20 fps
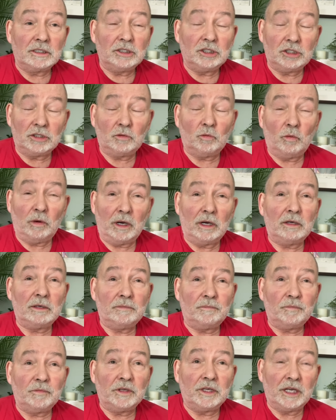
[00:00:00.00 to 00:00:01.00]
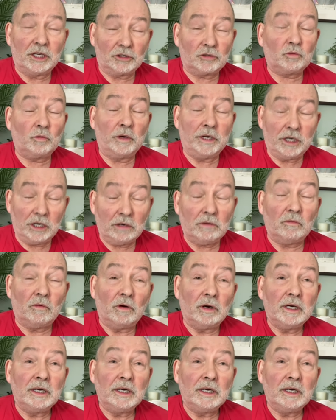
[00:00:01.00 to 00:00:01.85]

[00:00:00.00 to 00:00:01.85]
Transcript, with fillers: She said, well, yes, we do.